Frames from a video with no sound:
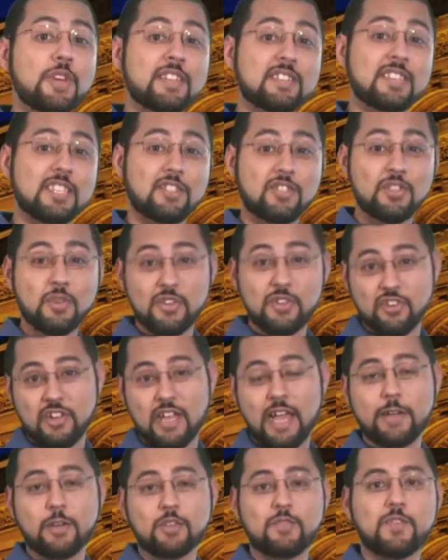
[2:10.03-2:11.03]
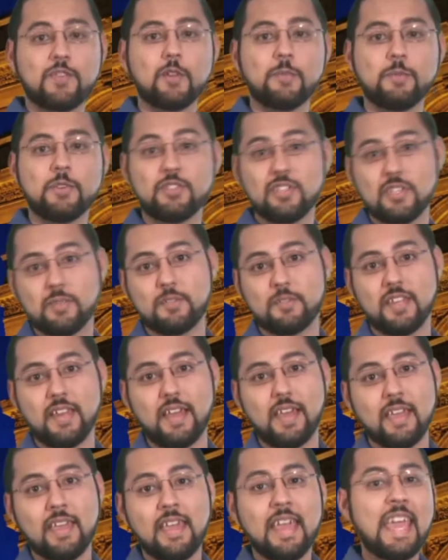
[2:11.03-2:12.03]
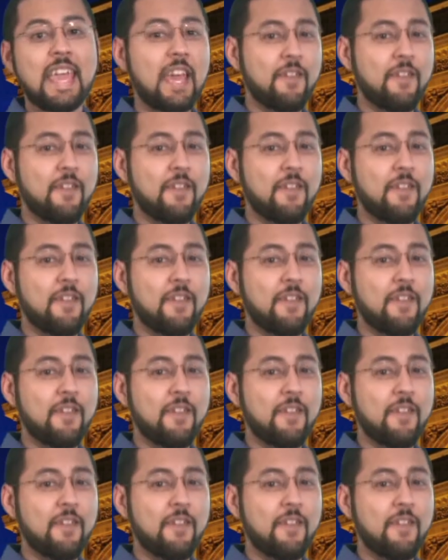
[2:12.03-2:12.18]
can see Sue at Chicago's Field Museum today.